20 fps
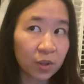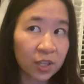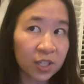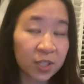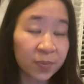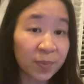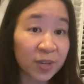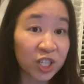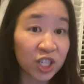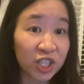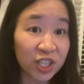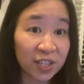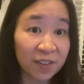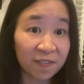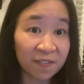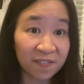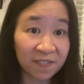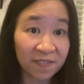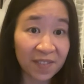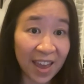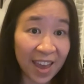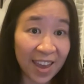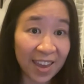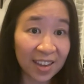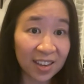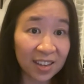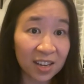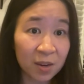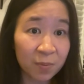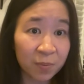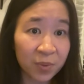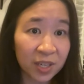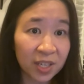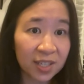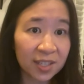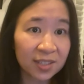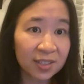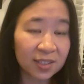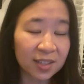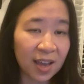Especially FANG
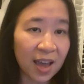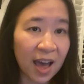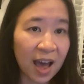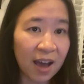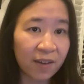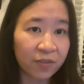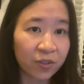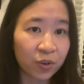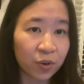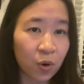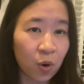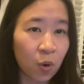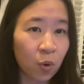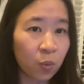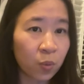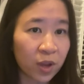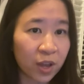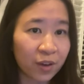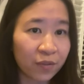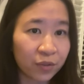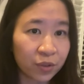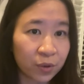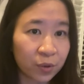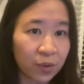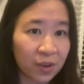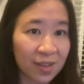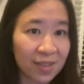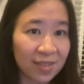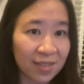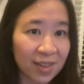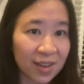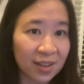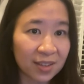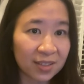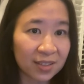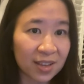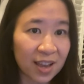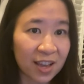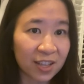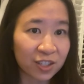companies, they have their own way of doing
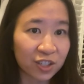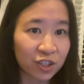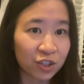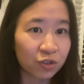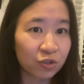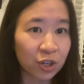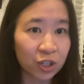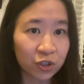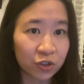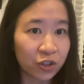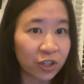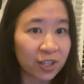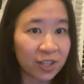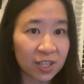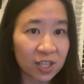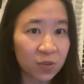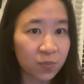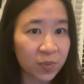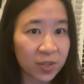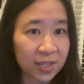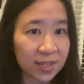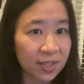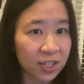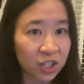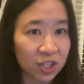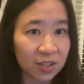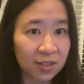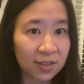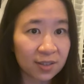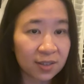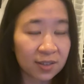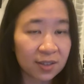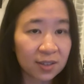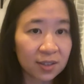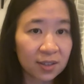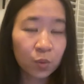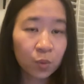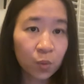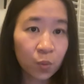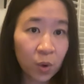things and structuring these positions.
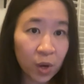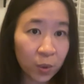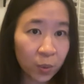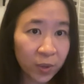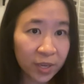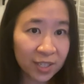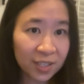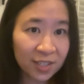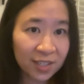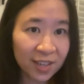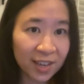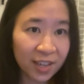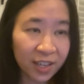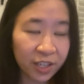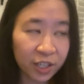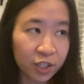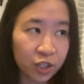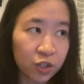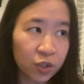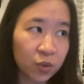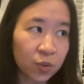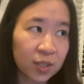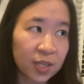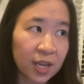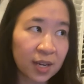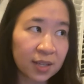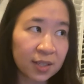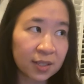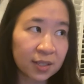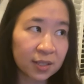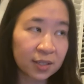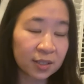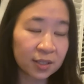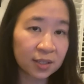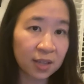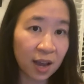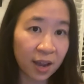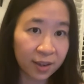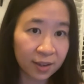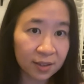One way to get into data
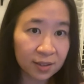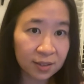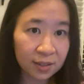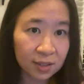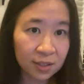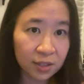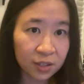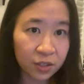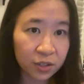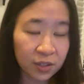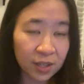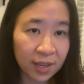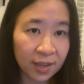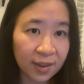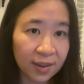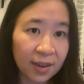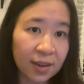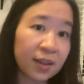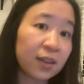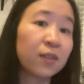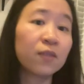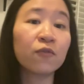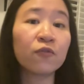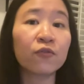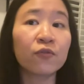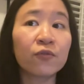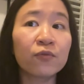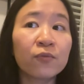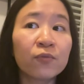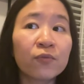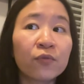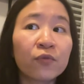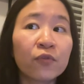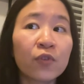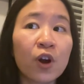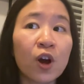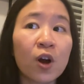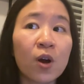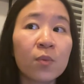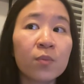science is you can get in
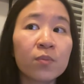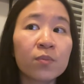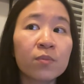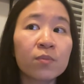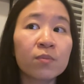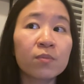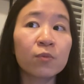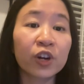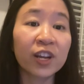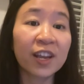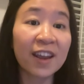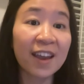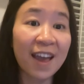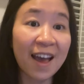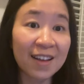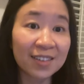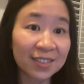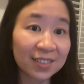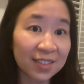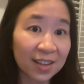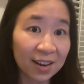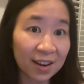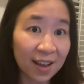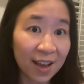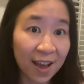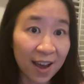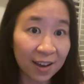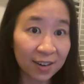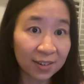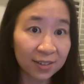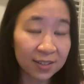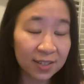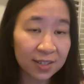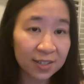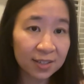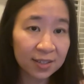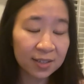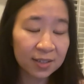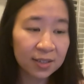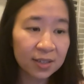from working as a data
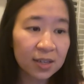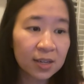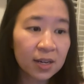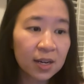analyst,